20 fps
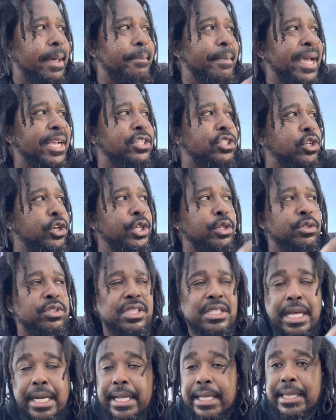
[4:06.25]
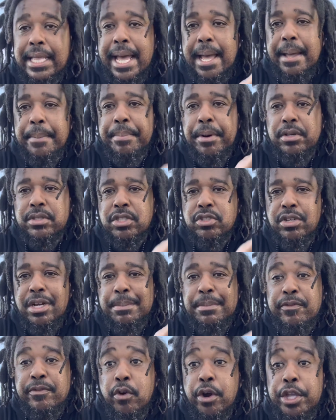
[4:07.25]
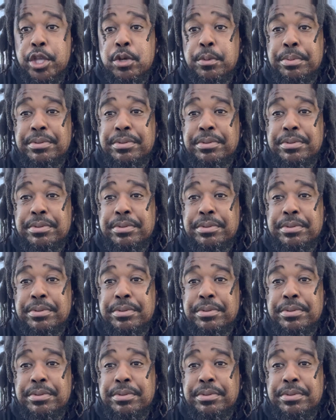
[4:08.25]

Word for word: Make sure you study that post a truck before you